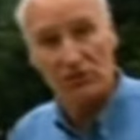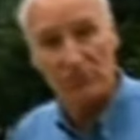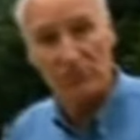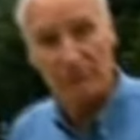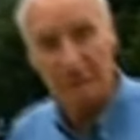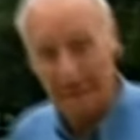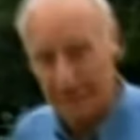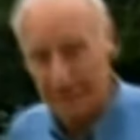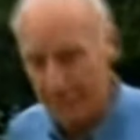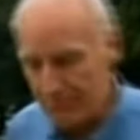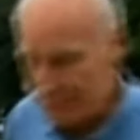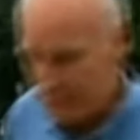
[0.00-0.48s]
their
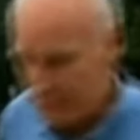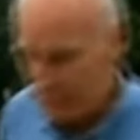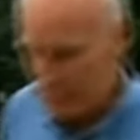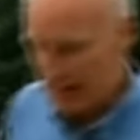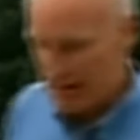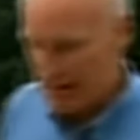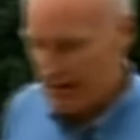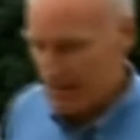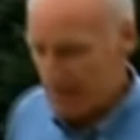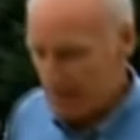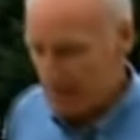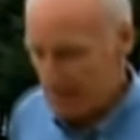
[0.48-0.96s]
duty.
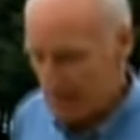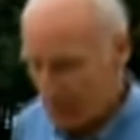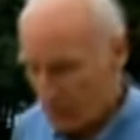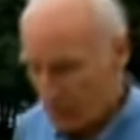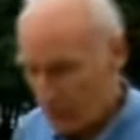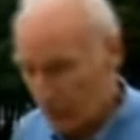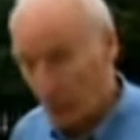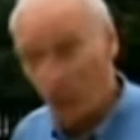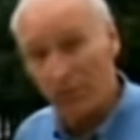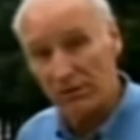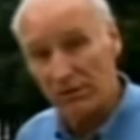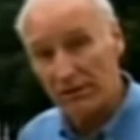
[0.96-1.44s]

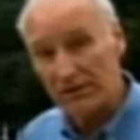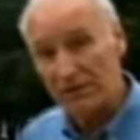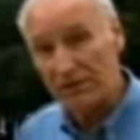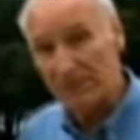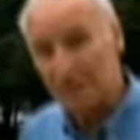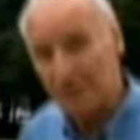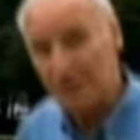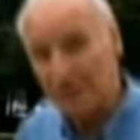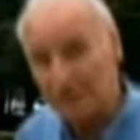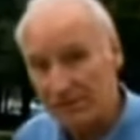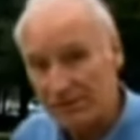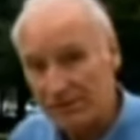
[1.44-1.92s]

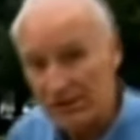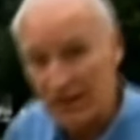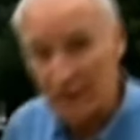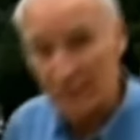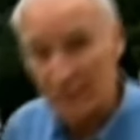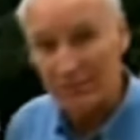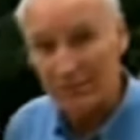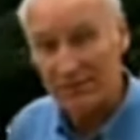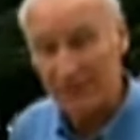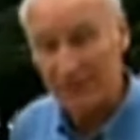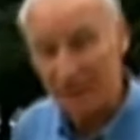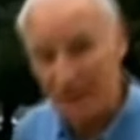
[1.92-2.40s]

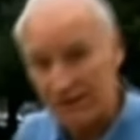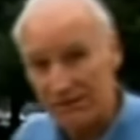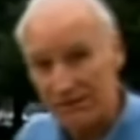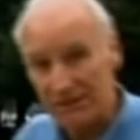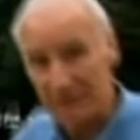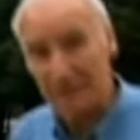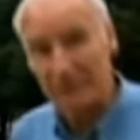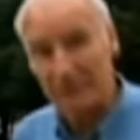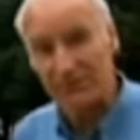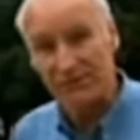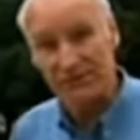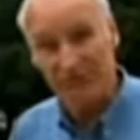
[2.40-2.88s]
Rawlinson's
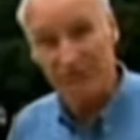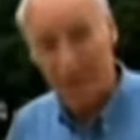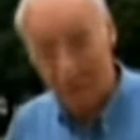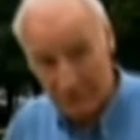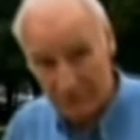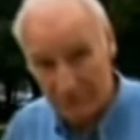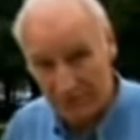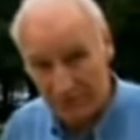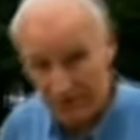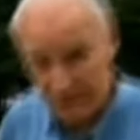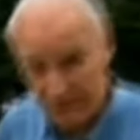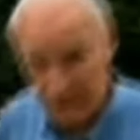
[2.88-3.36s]
obsessive
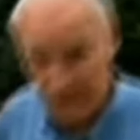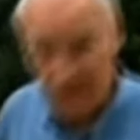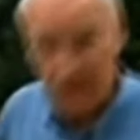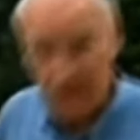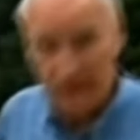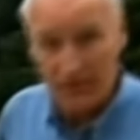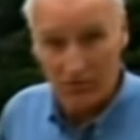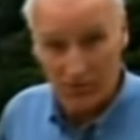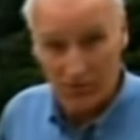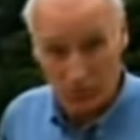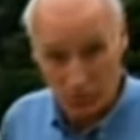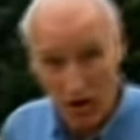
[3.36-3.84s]

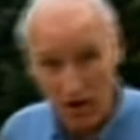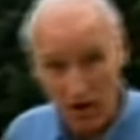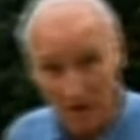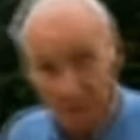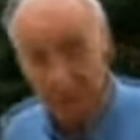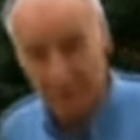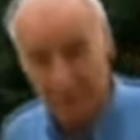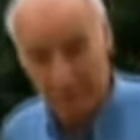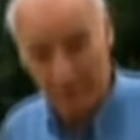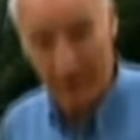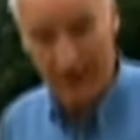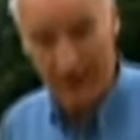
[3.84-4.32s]
secrecy
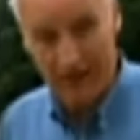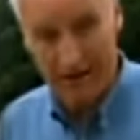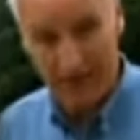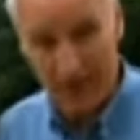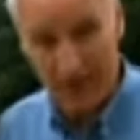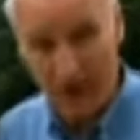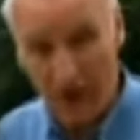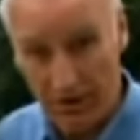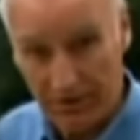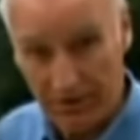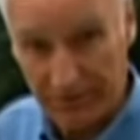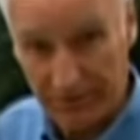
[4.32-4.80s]
was
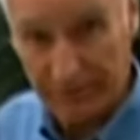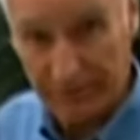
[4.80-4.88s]
paying